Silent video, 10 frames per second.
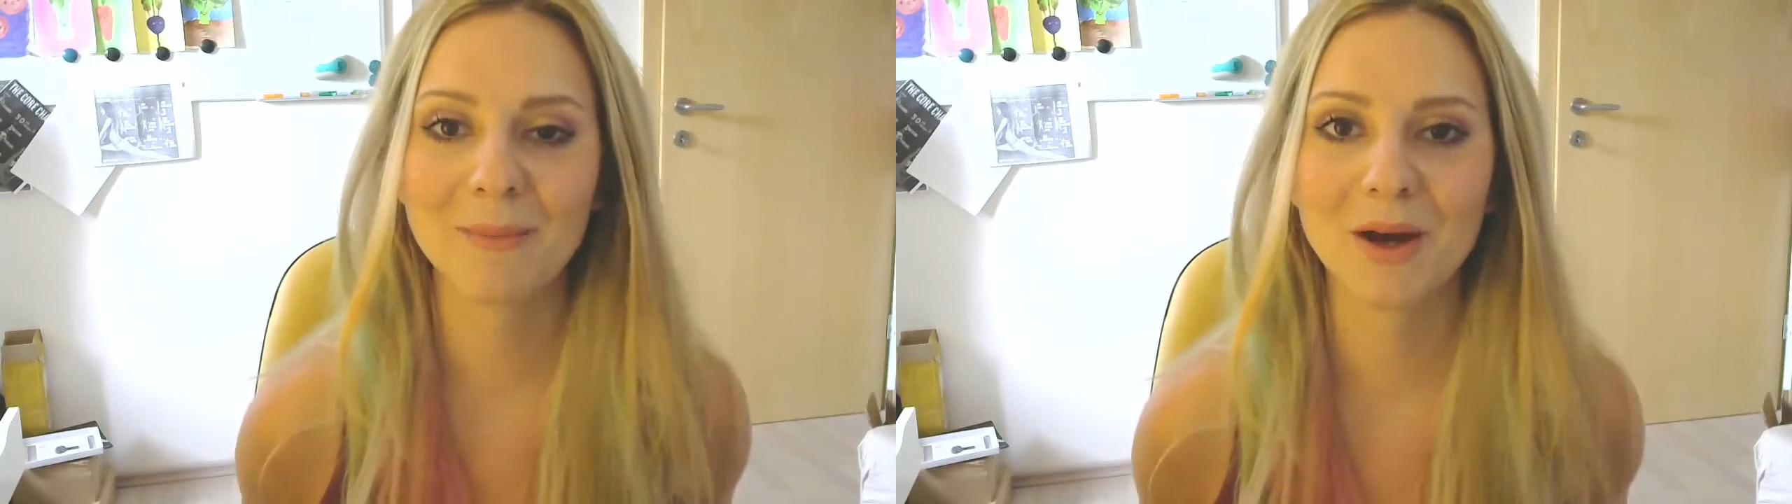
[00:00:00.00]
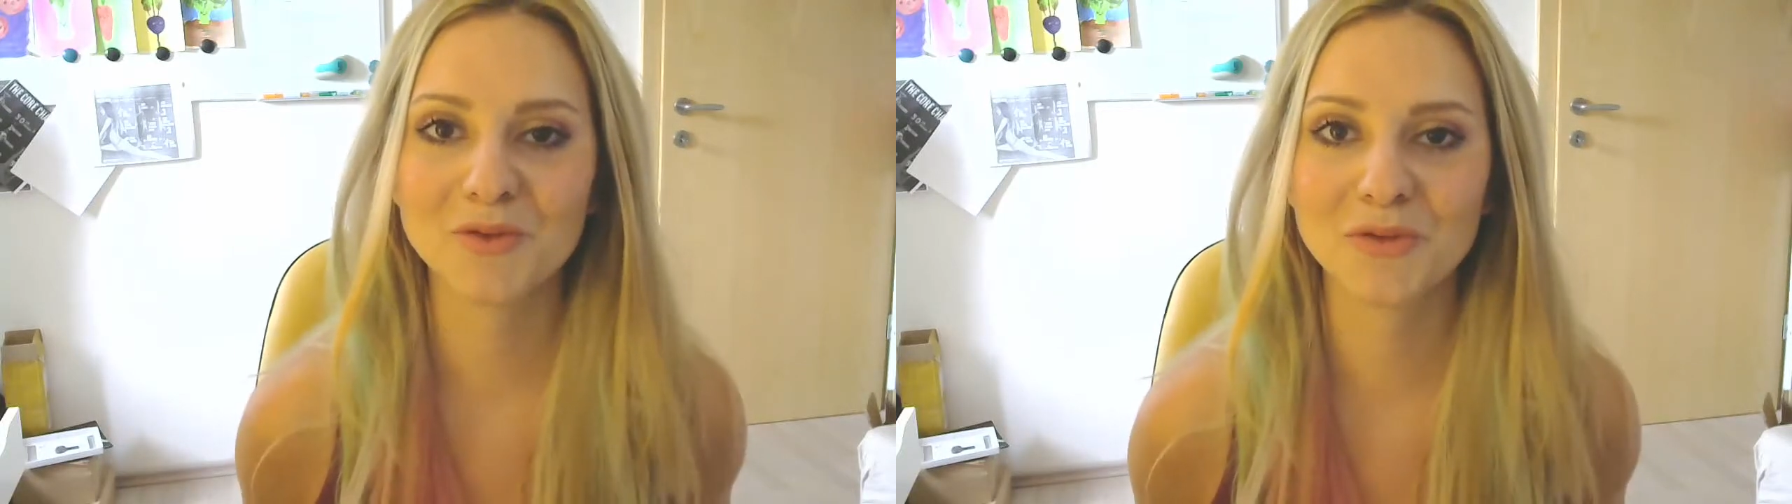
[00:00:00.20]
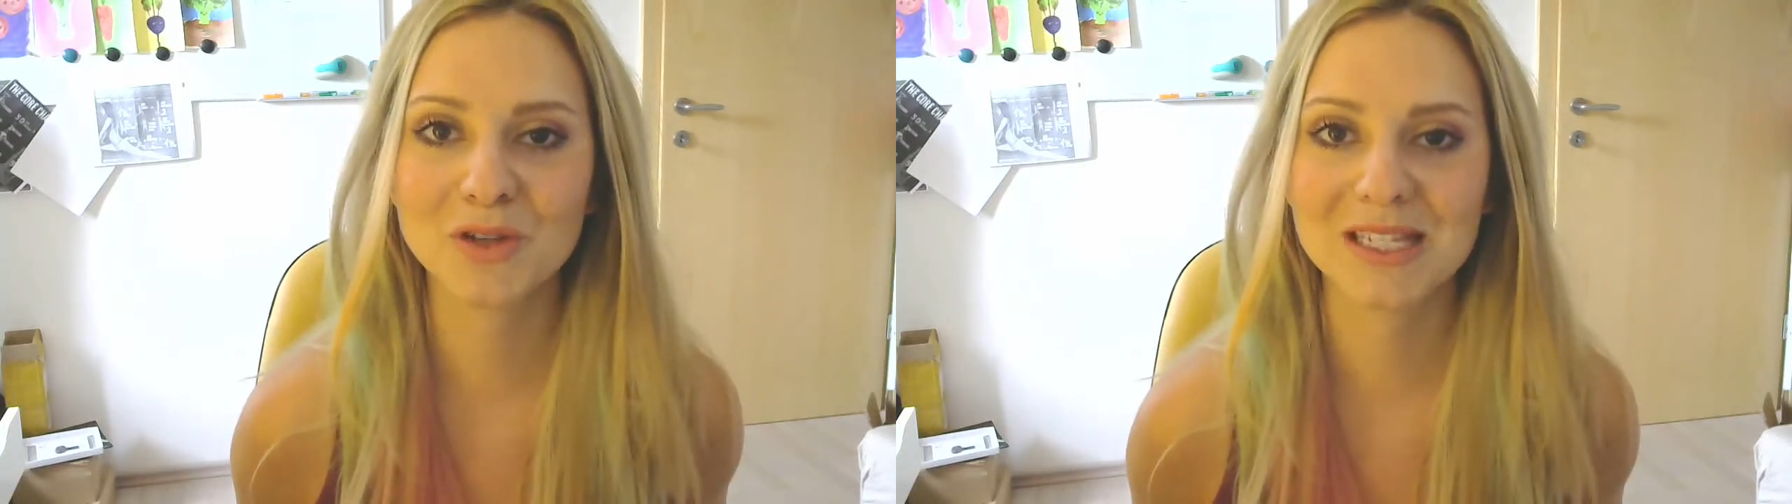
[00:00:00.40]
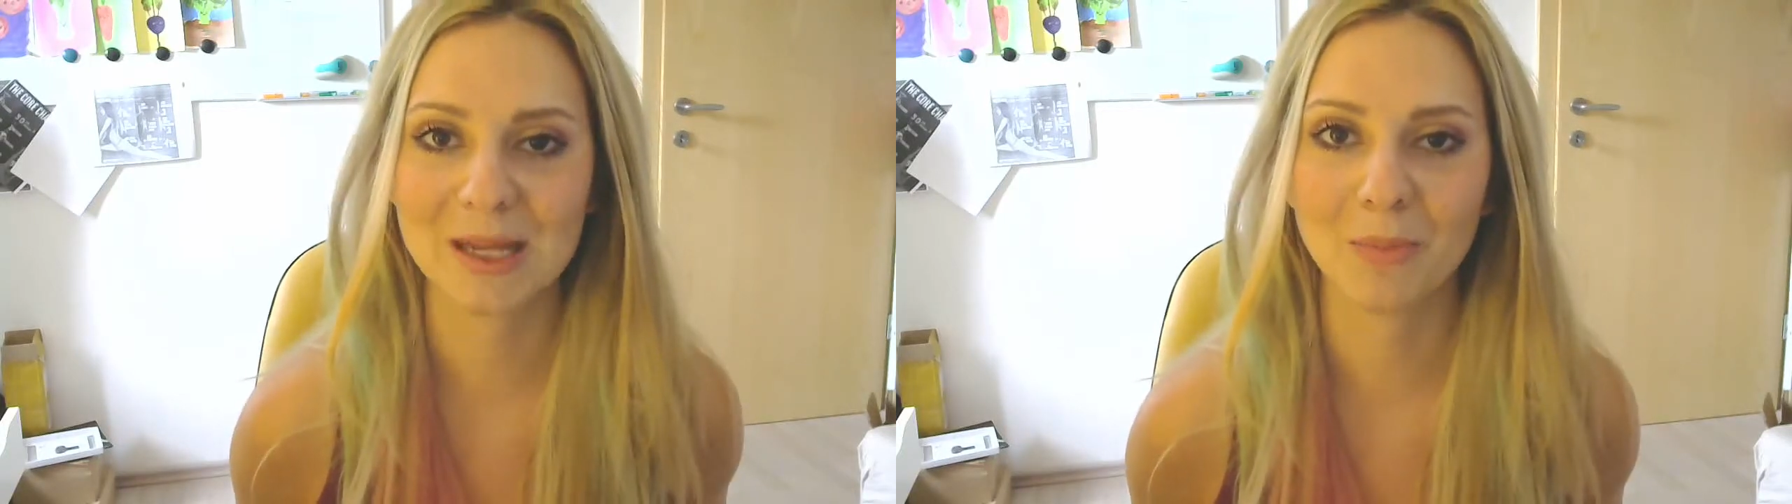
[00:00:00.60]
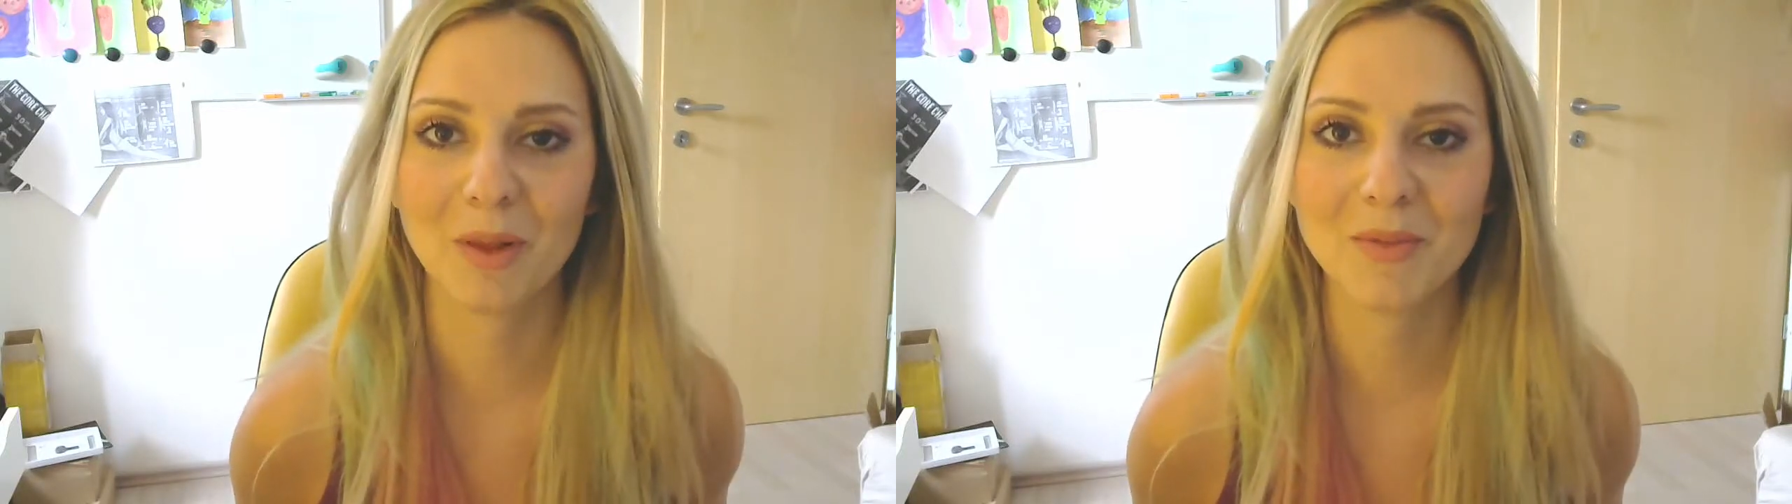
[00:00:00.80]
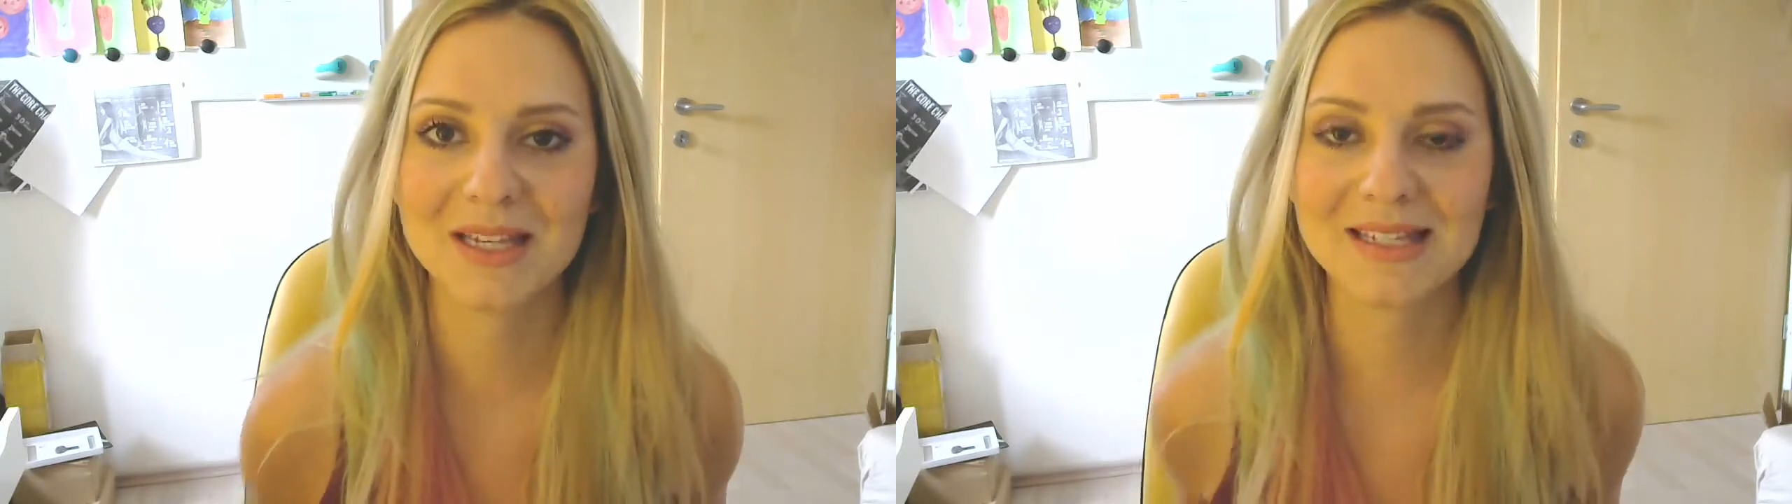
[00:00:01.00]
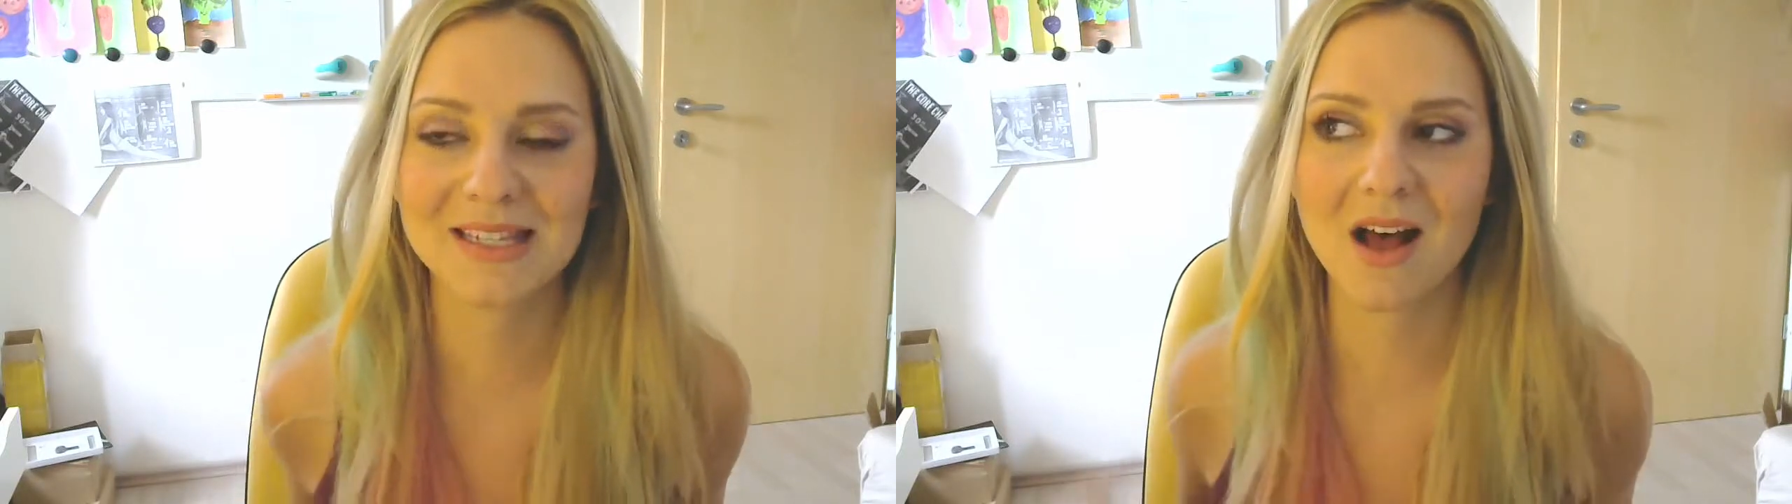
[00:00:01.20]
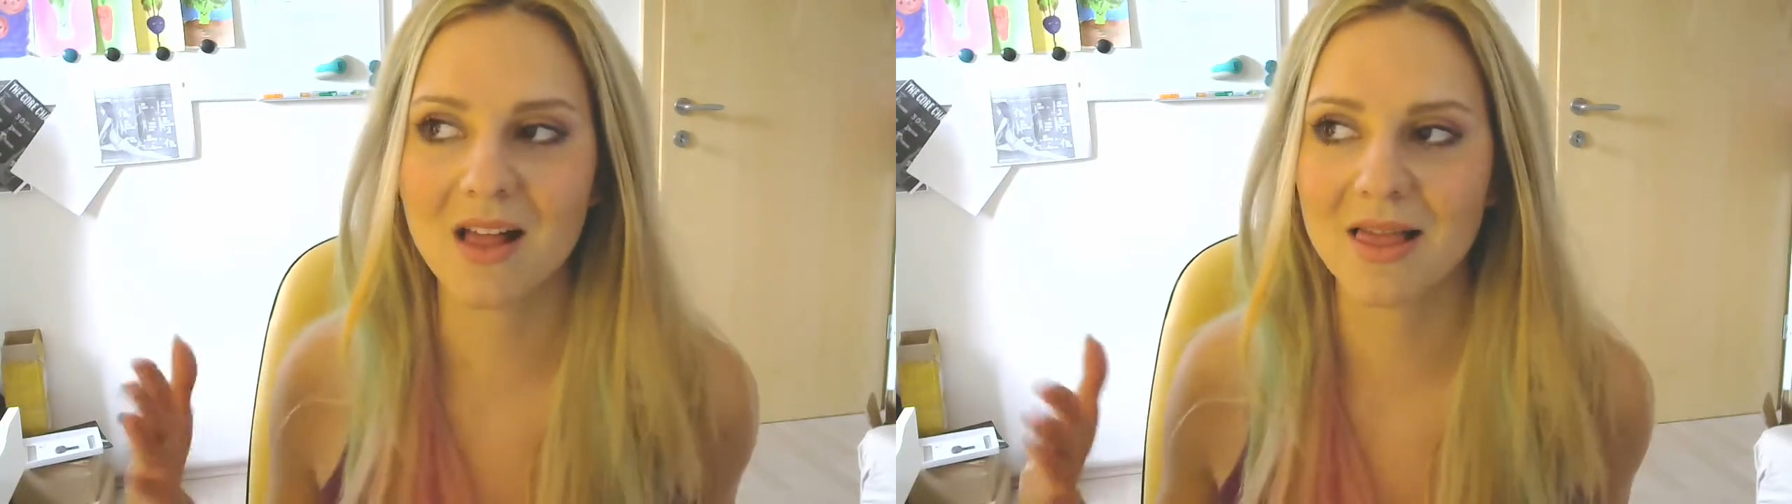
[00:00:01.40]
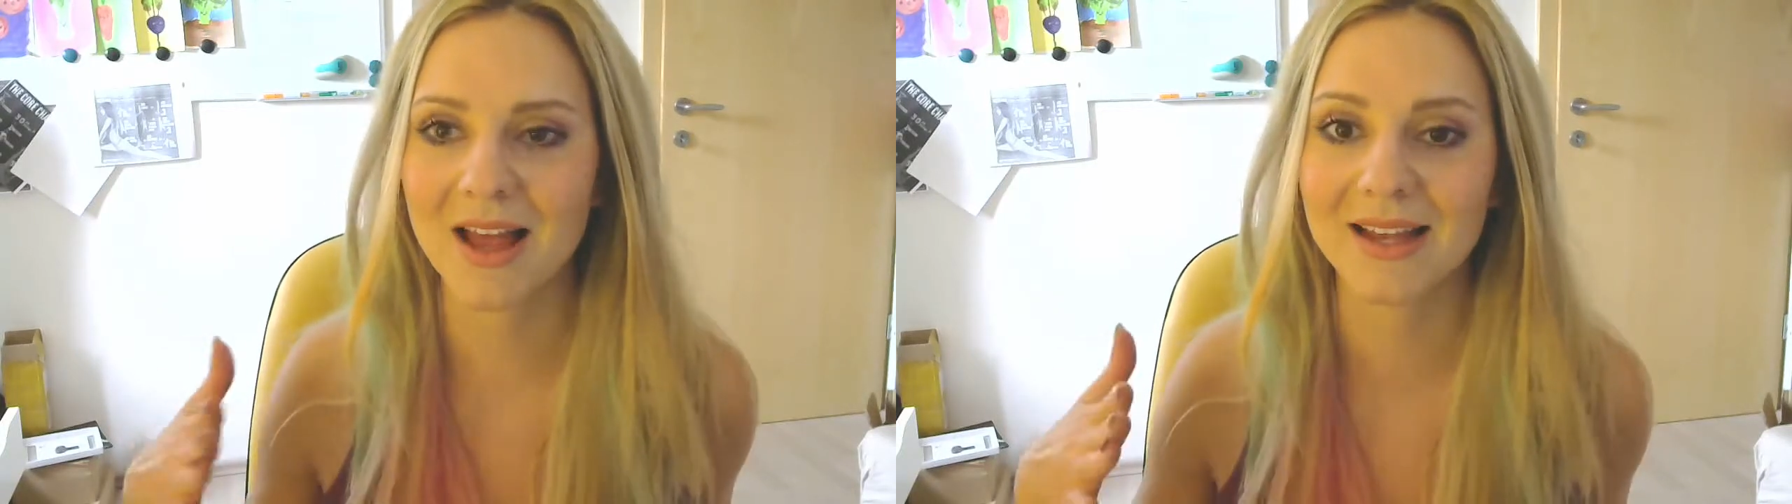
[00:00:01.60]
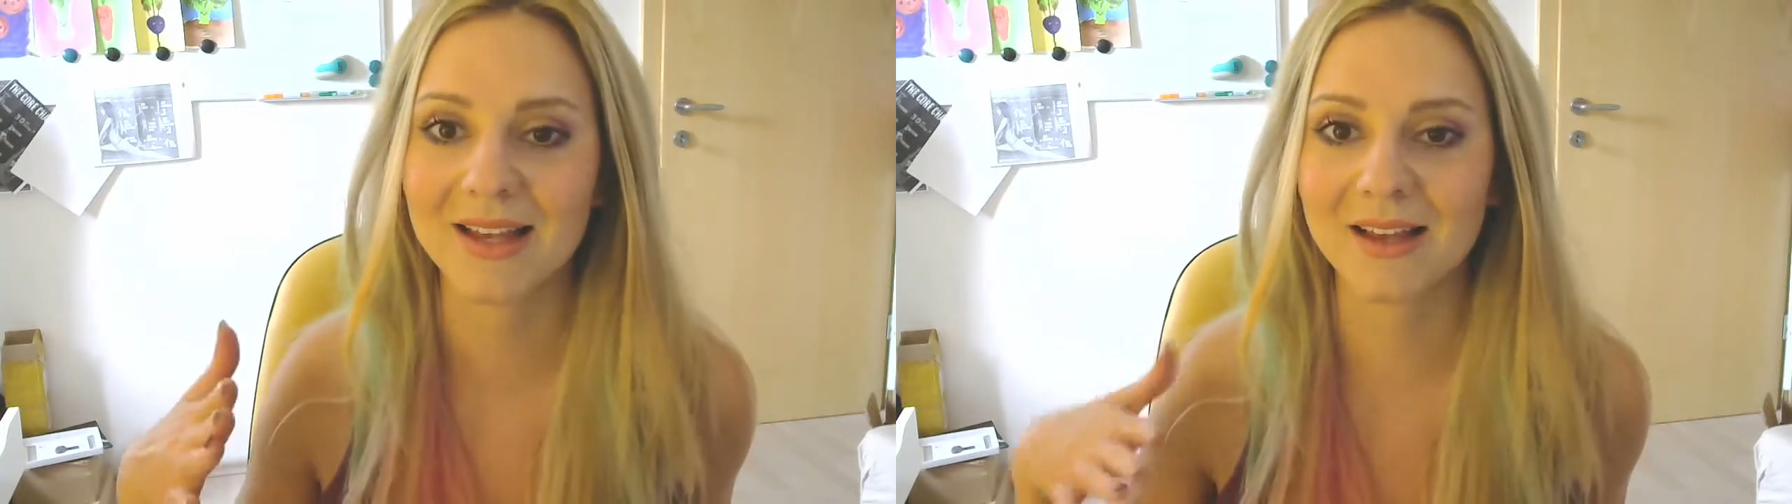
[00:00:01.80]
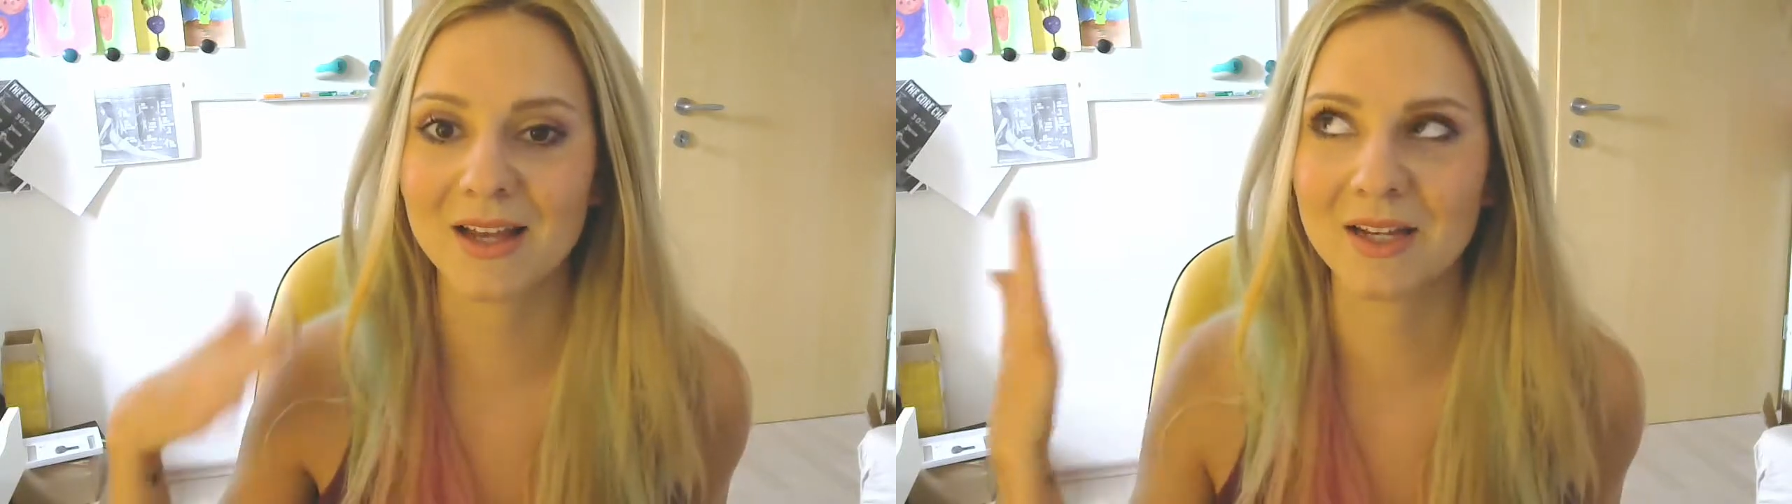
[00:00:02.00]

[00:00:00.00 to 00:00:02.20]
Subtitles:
about food supplements like